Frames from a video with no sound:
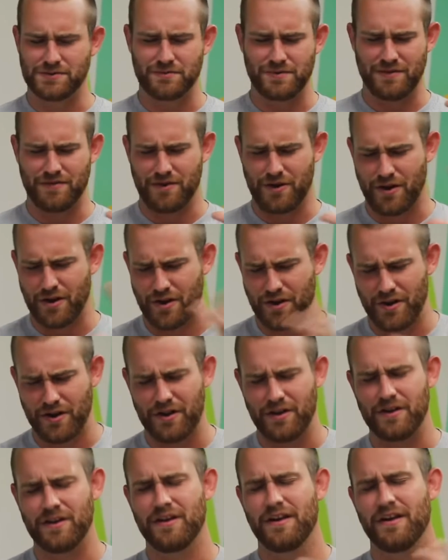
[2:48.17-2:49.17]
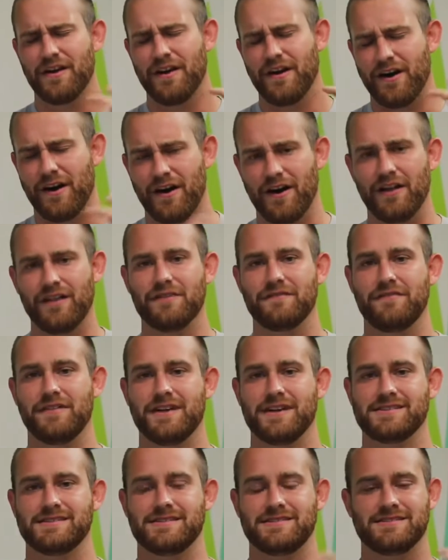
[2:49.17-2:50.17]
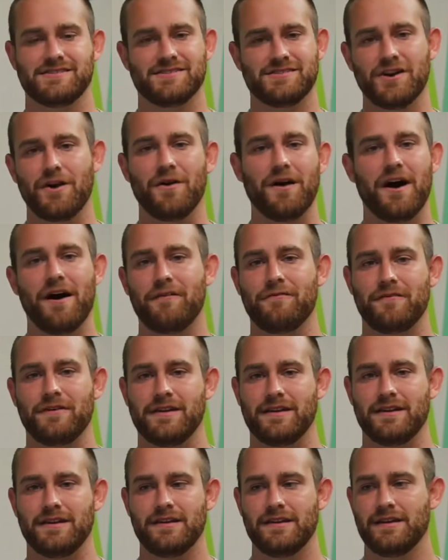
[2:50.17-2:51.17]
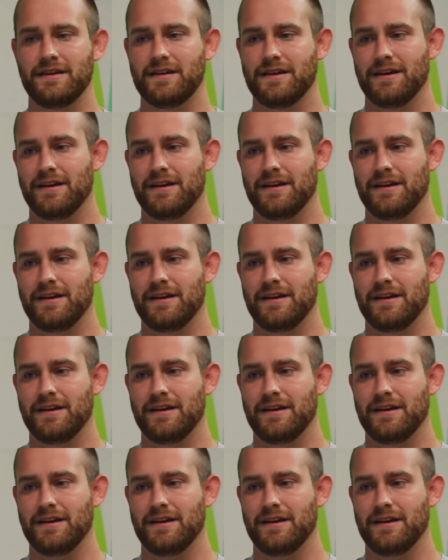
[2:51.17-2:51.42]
And we've heard all of this, and so often